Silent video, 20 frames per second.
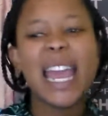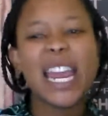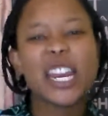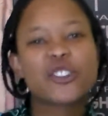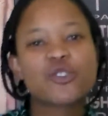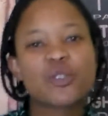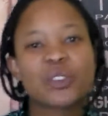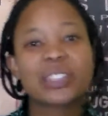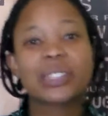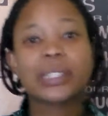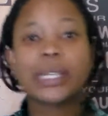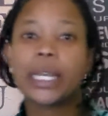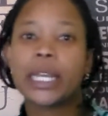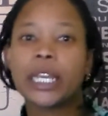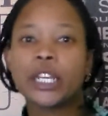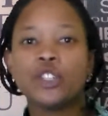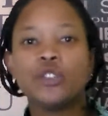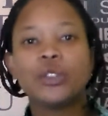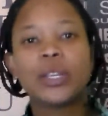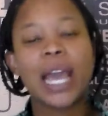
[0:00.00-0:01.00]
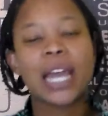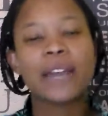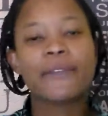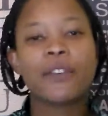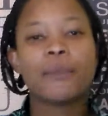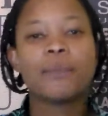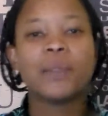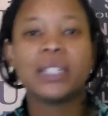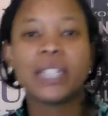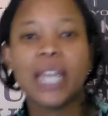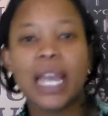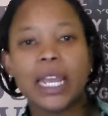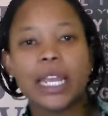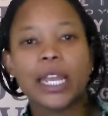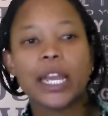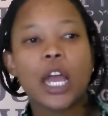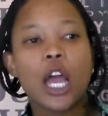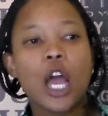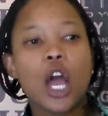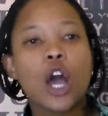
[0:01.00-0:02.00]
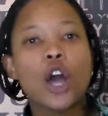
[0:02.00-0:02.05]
extra second you can from the day.